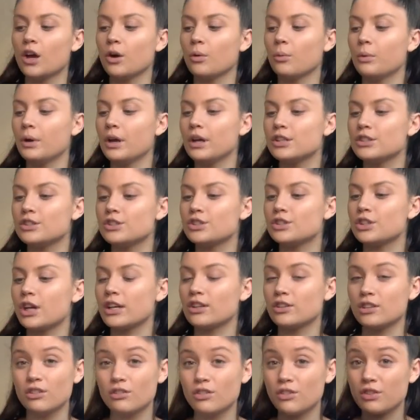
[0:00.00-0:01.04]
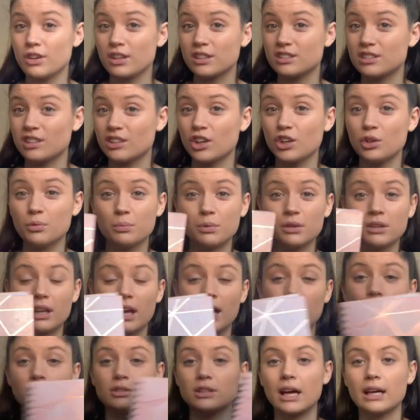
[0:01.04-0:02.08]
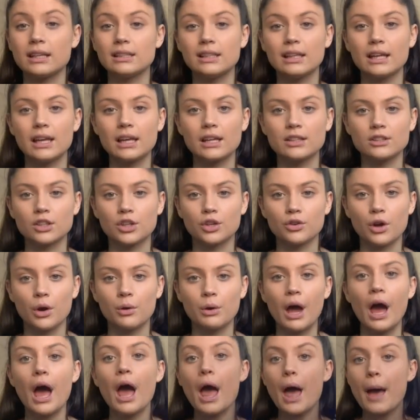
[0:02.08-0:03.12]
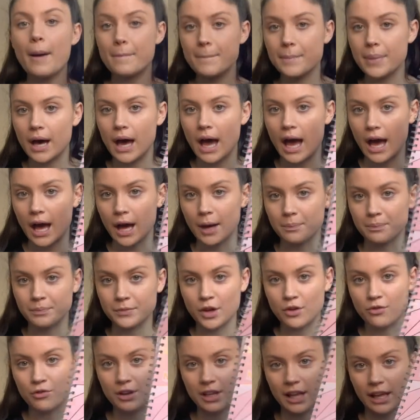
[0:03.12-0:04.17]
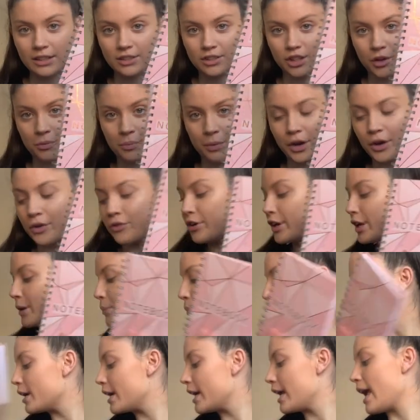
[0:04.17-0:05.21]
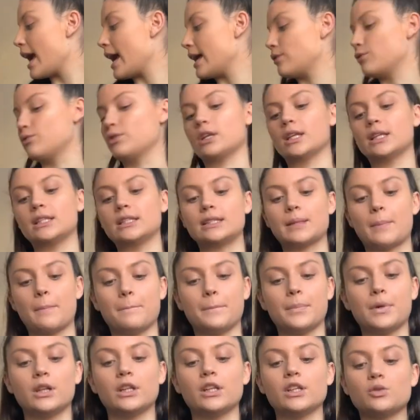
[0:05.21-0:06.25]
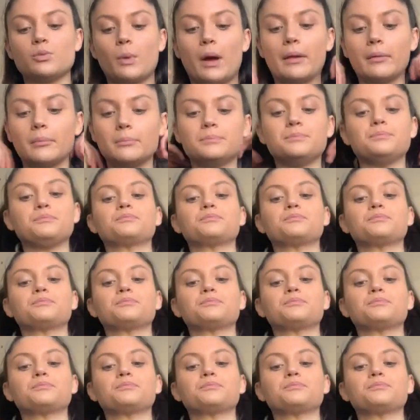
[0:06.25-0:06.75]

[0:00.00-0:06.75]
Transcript: Which I don't even know if they're still open now, sadly, because of Corona. But really nice notebook, really pretty and really simple as well.